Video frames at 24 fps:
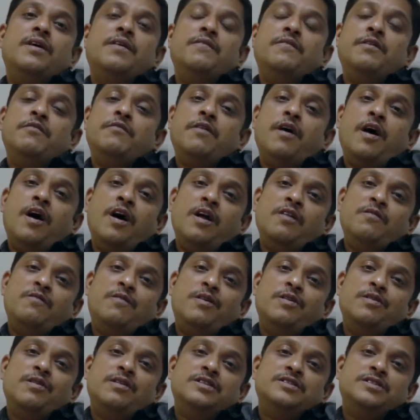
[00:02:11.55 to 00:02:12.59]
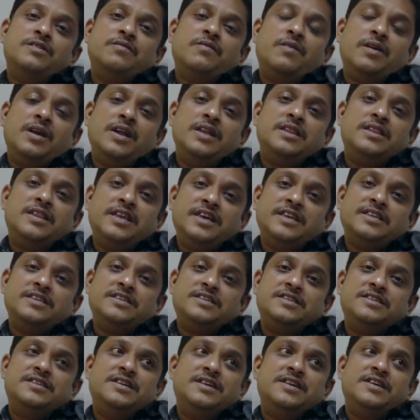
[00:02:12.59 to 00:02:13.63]
we all want to listen only
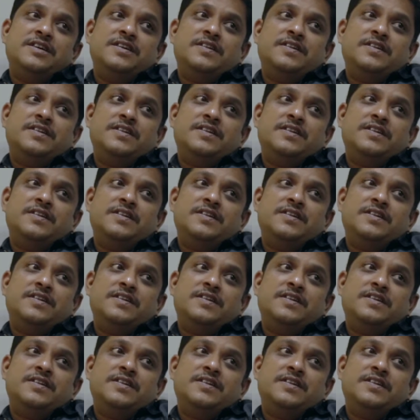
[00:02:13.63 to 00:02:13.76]
things